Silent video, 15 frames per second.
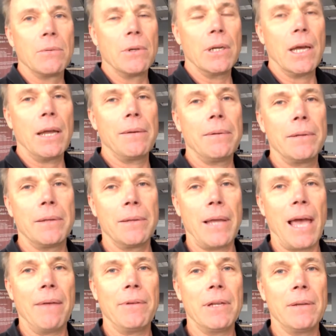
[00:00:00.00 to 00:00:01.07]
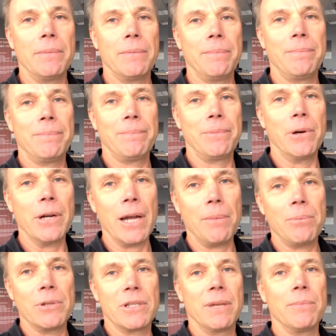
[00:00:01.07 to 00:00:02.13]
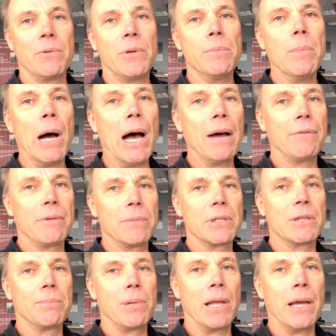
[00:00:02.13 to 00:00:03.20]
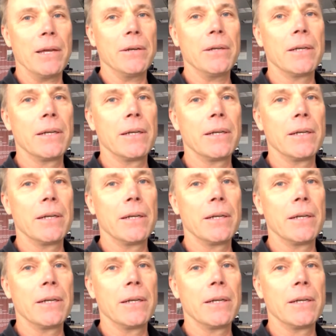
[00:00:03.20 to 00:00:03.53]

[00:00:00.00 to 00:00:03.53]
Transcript: We're not having to put up with something we bought from a supplier.